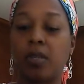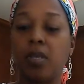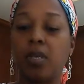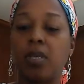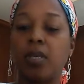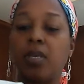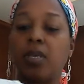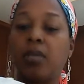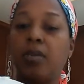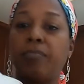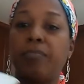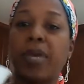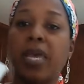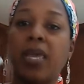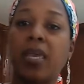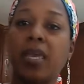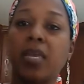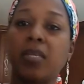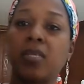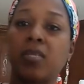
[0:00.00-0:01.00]
the
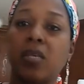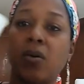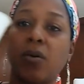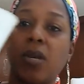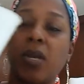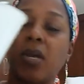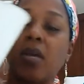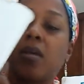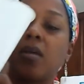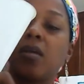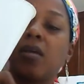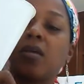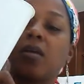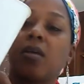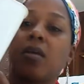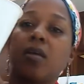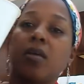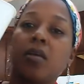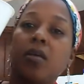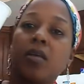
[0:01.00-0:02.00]
baking soda
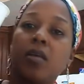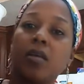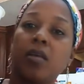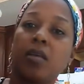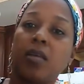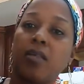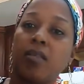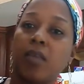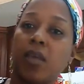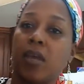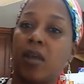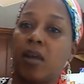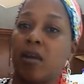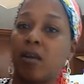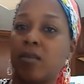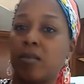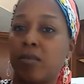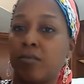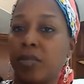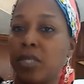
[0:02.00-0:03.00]
in there.
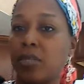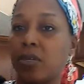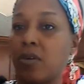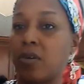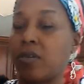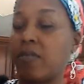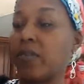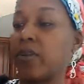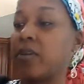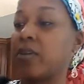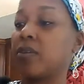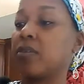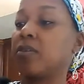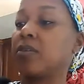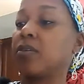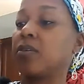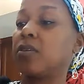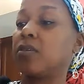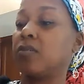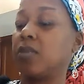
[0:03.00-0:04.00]
Let me turn over here
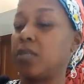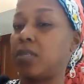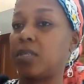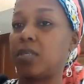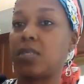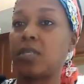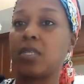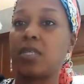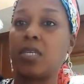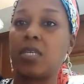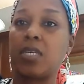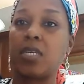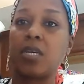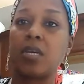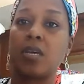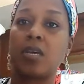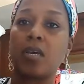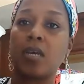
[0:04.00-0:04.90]
so you can see